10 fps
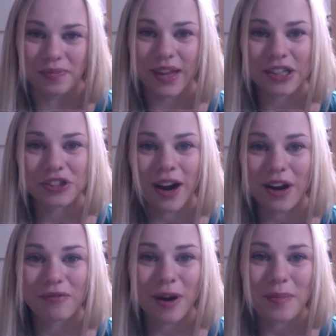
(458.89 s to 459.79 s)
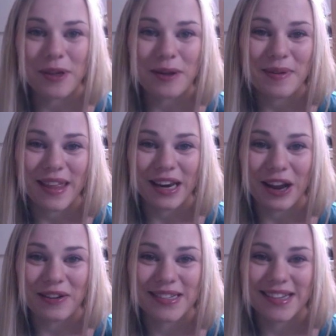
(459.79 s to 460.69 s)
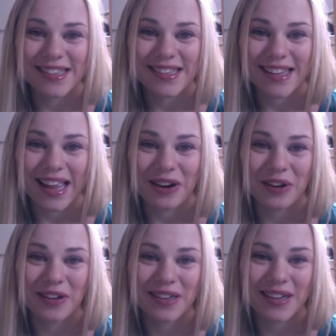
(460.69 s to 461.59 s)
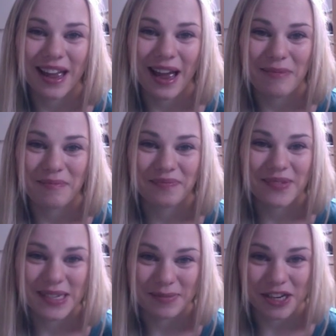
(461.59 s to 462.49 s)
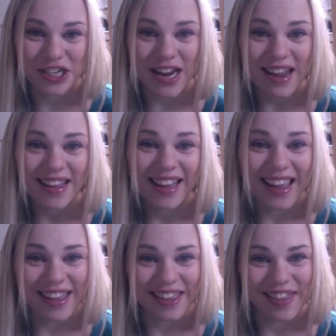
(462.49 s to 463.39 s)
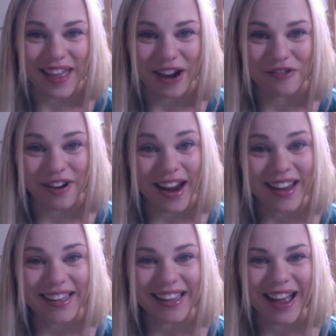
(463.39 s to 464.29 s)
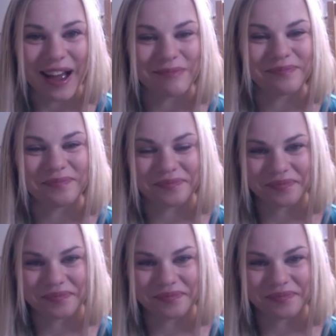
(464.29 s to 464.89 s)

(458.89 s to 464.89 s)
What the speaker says: They try and rub them and they notice that they're not smudgy, that they're great, and